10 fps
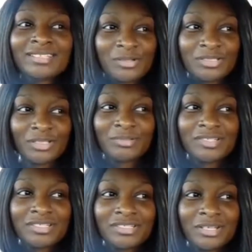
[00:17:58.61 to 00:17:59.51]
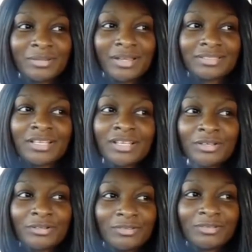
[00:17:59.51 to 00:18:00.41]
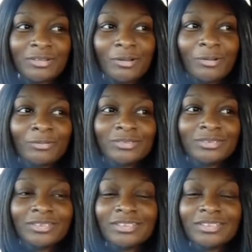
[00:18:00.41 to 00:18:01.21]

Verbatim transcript: So he took me to TJ Maxx. No,